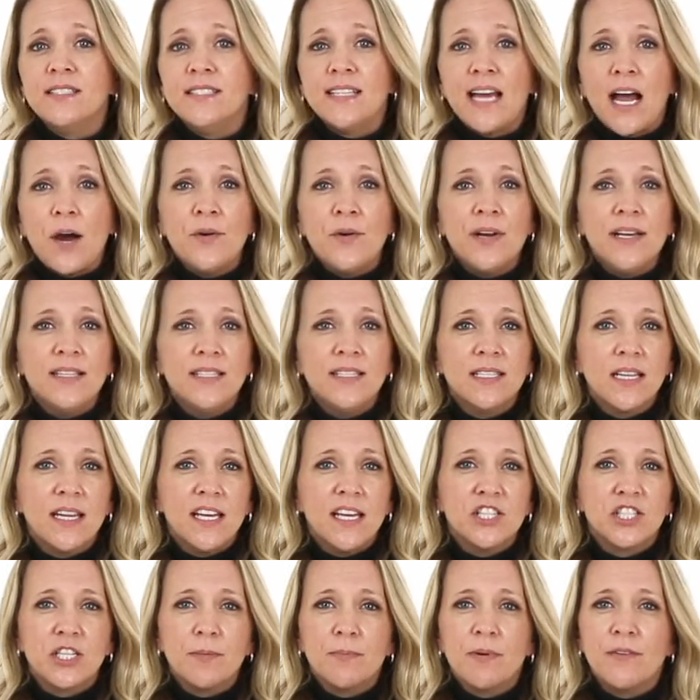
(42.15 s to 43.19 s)
down
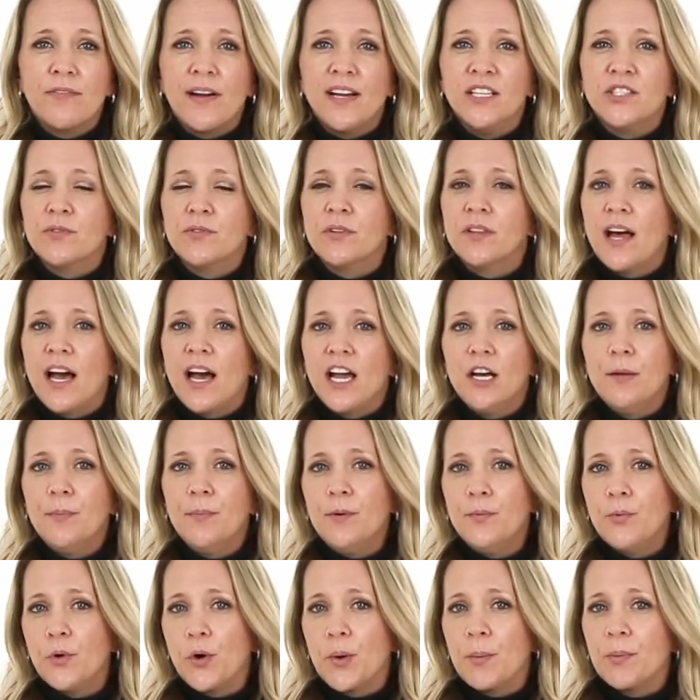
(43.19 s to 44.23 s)
insulation provides
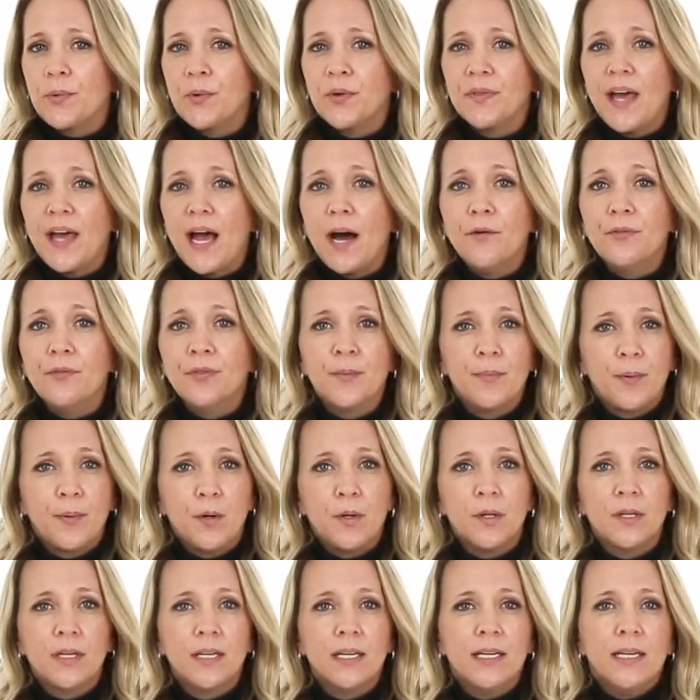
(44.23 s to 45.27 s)
reliable warmth without the
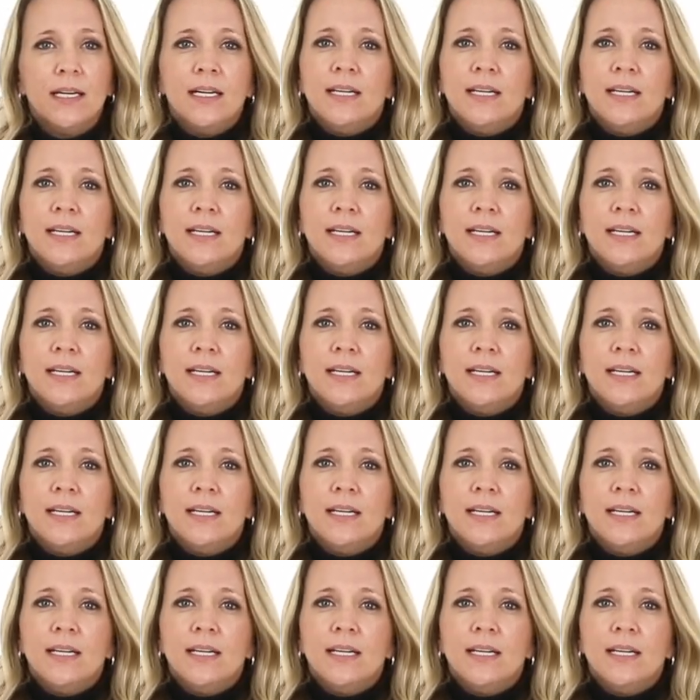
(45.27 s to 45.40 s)
bulk